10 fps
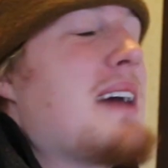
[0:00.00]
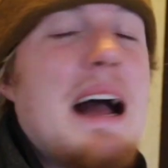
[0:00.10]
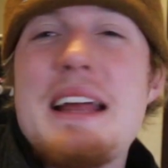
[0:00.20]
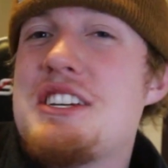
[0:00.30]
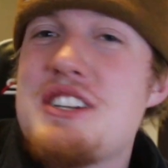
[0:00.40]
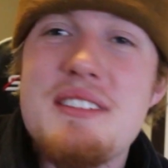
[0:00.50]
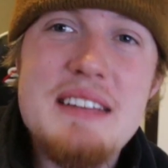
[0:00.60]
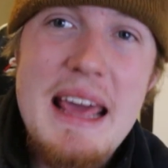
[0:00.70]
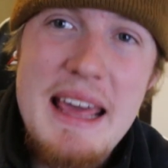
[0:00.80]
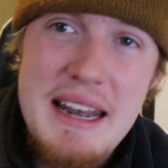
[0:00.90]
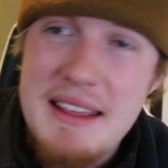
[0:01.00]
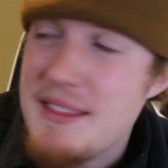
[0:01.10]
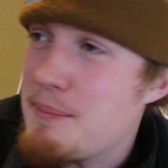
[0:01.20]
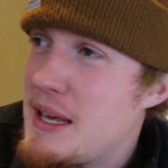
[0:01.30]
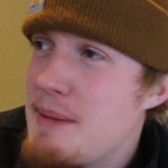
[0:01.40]
I just hate it.
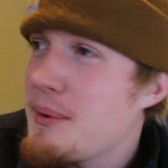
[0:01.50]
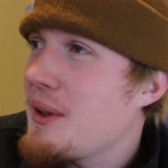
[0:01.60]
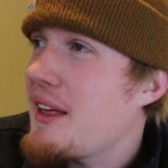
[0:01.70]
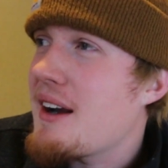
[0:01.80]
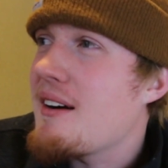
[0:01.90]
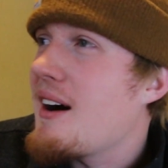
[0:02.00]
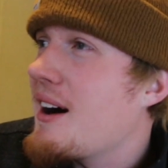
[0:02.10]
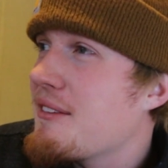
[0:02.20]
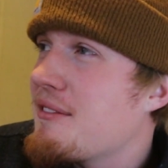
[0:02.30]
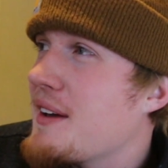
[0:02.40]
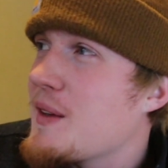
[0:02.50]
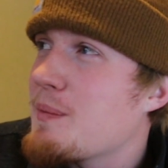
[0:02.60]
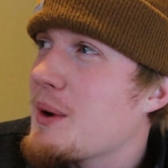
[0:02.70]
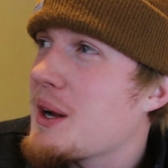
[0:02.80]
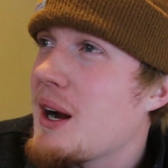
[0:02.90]
The people that are on
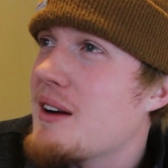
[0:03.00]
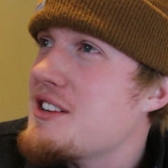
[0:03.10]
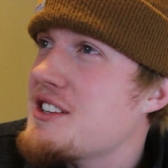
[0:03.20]
Facebook are